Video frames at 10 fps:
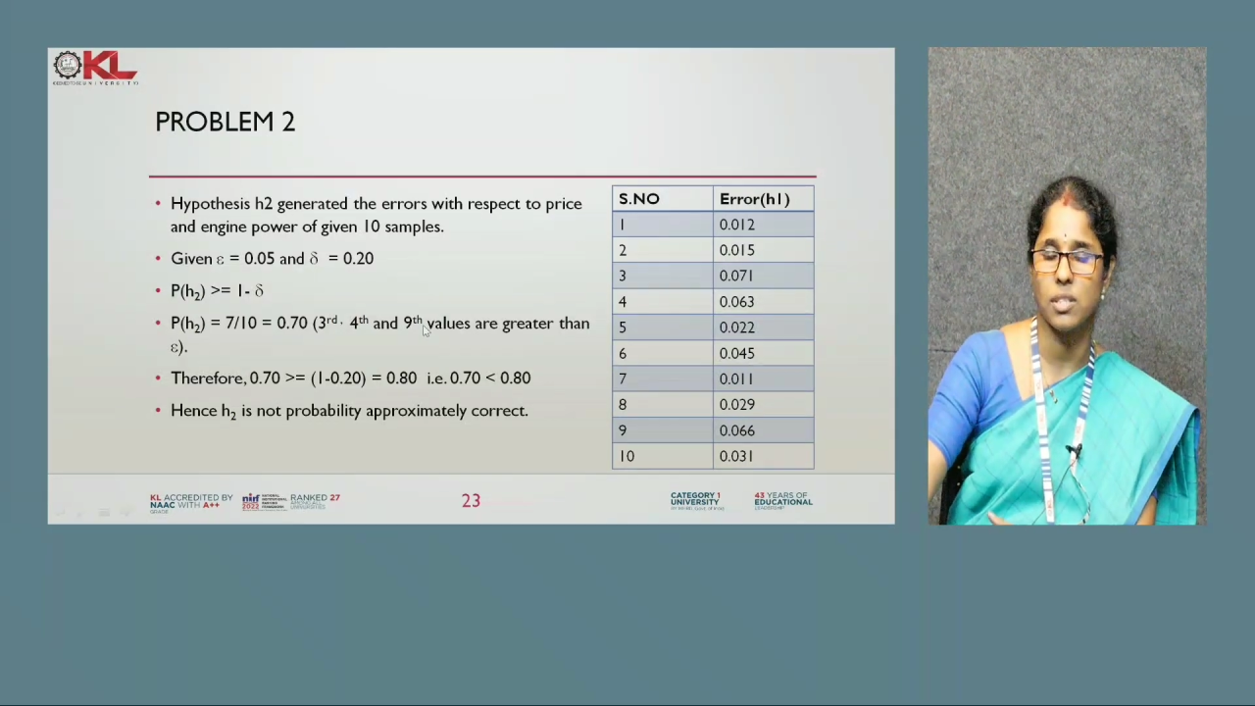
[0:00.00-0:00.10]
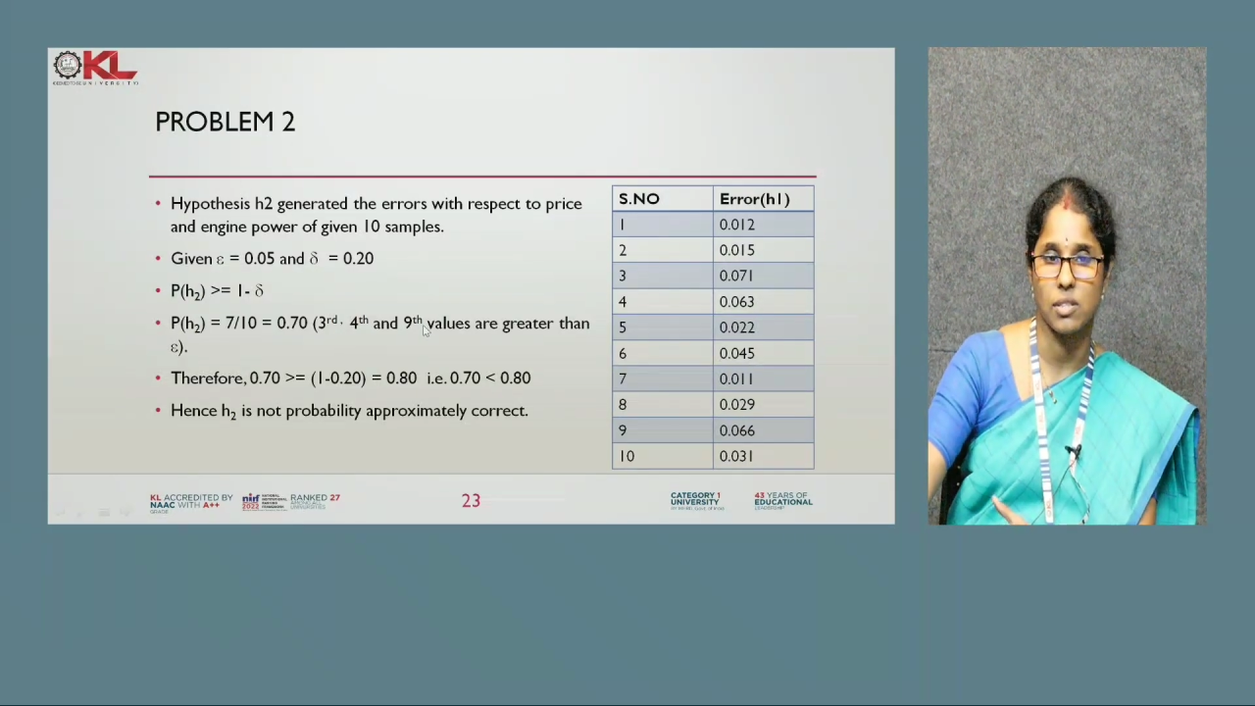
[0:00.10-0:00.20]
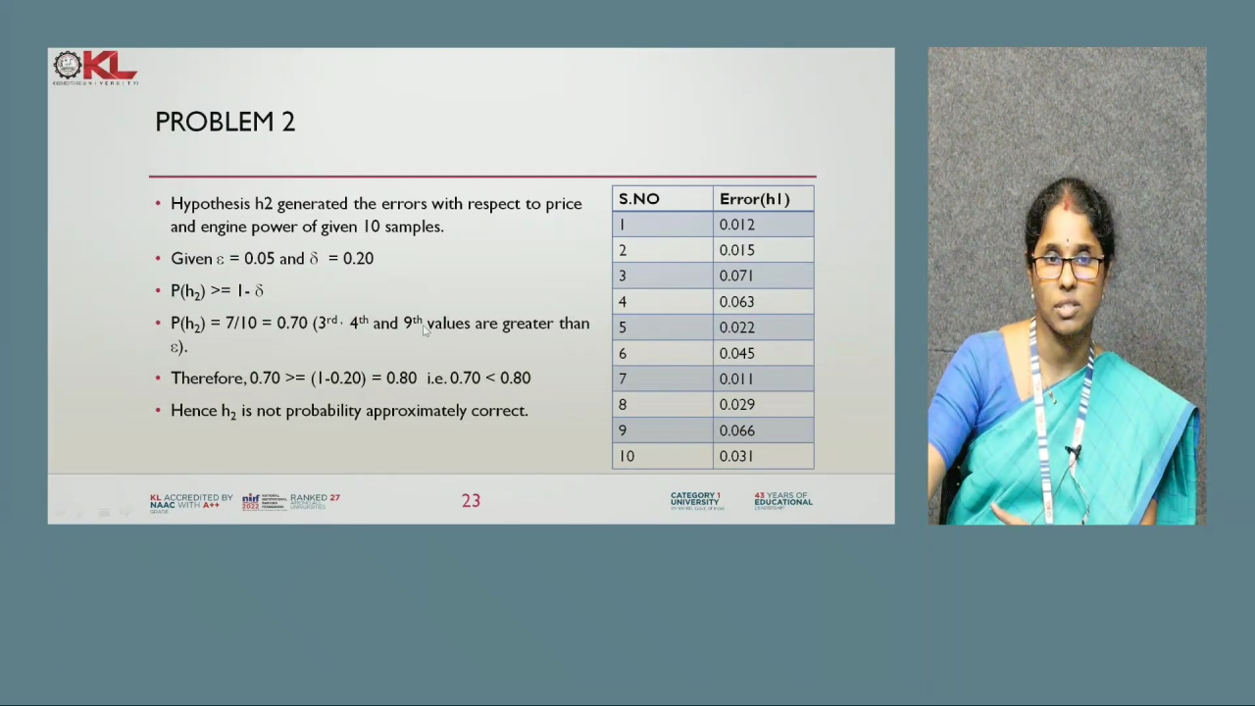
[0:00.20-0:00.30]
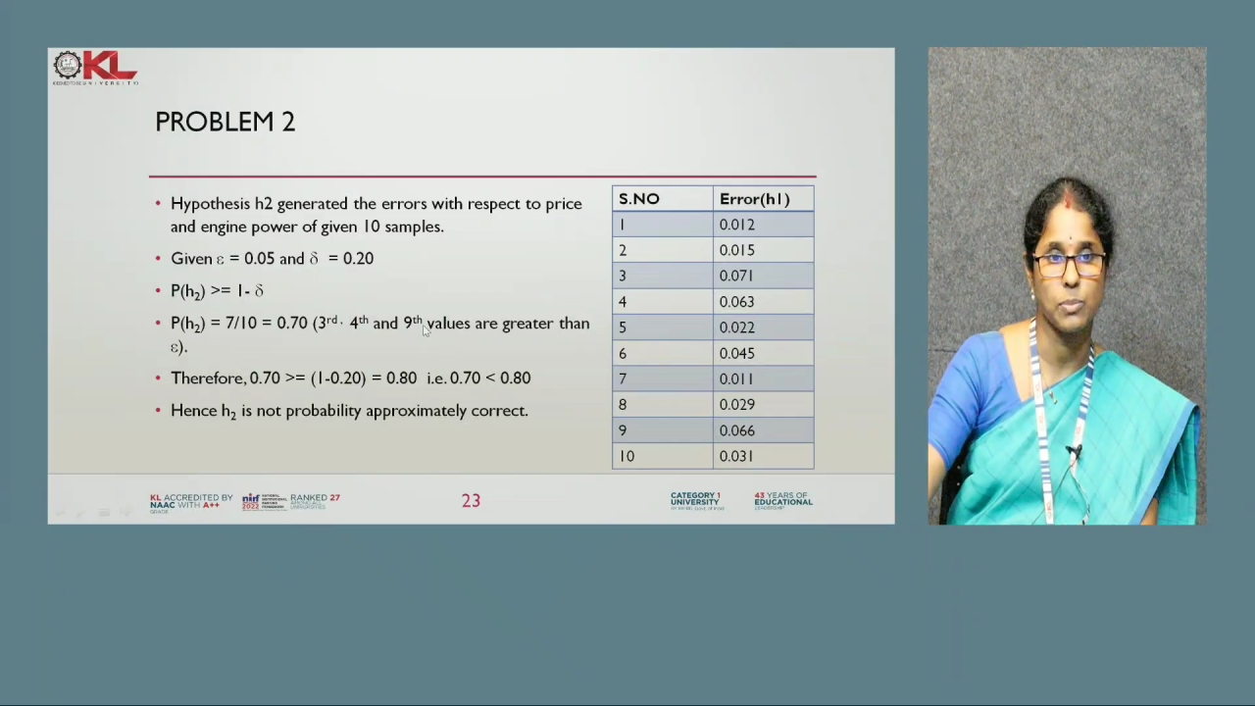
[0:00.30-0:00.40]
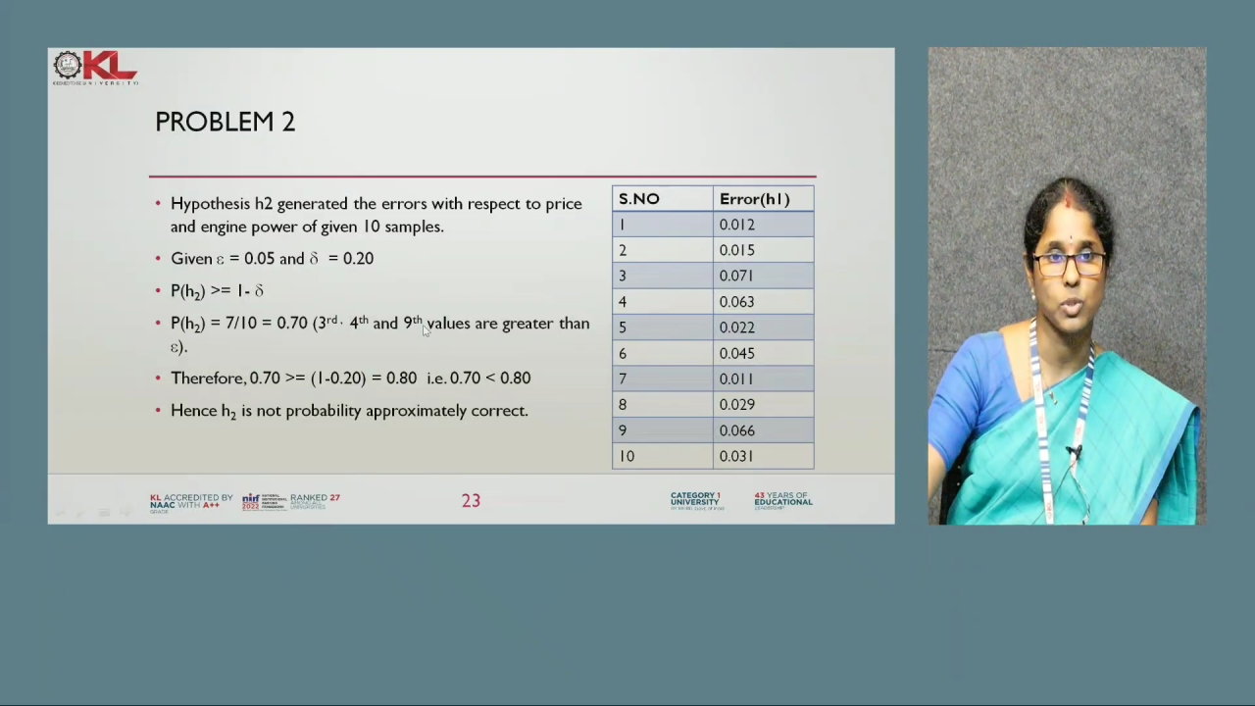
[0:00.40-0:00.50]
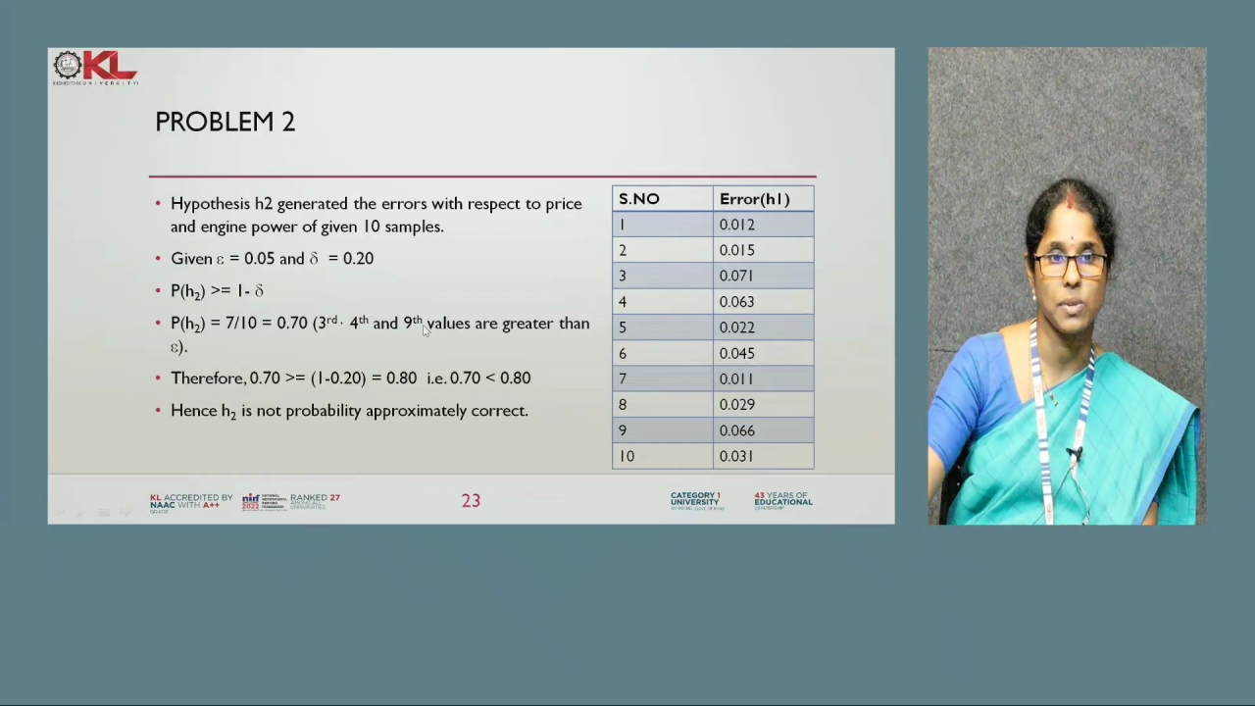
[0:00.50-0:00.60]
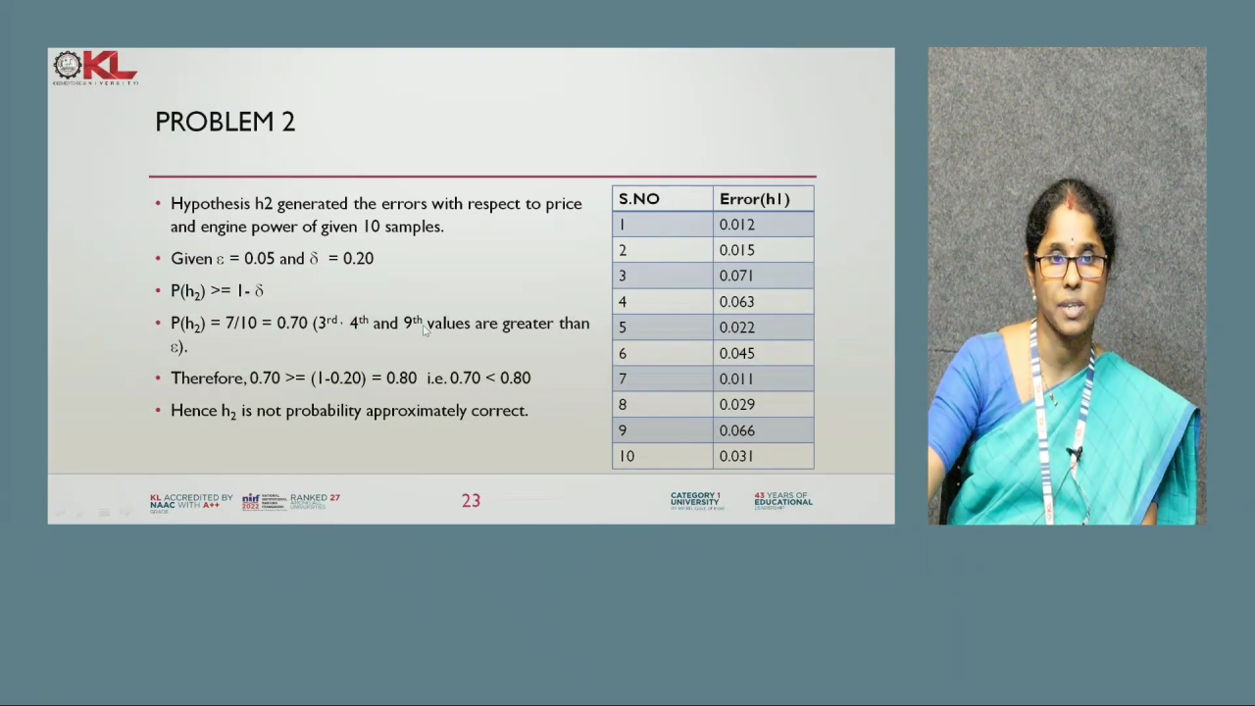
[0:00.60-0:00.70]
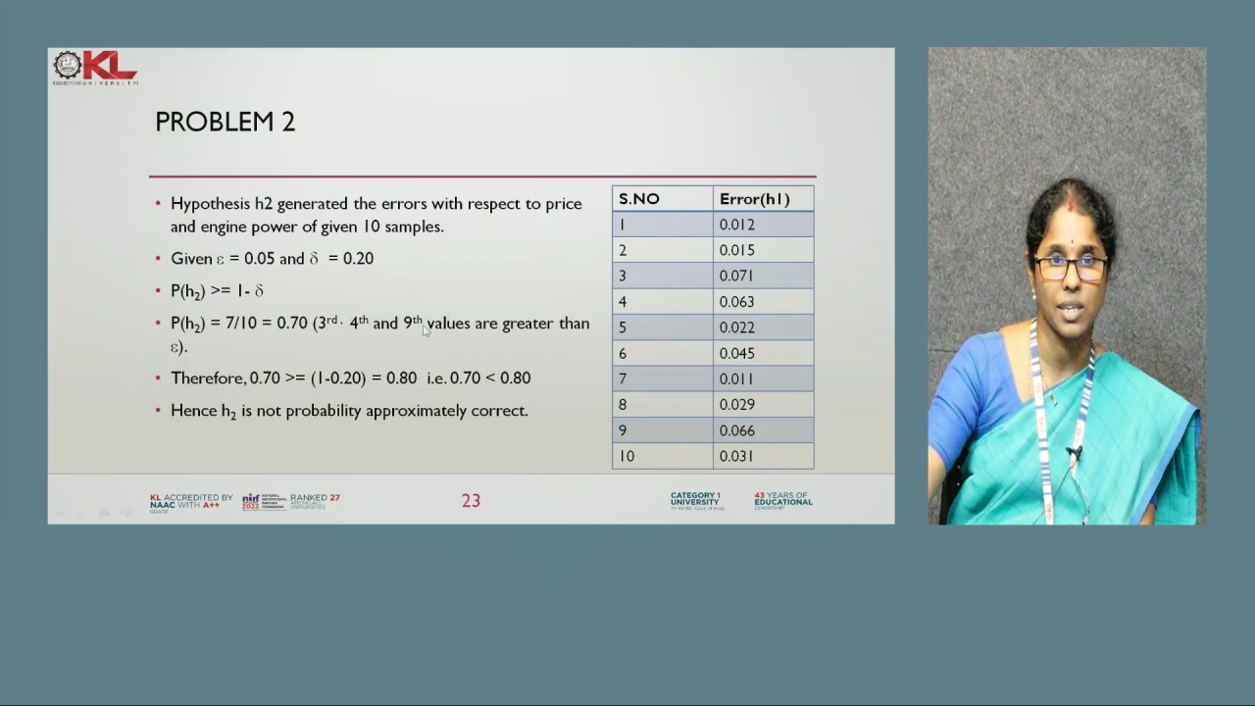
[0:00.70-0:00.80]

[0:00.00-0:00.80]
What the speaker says: there seems to be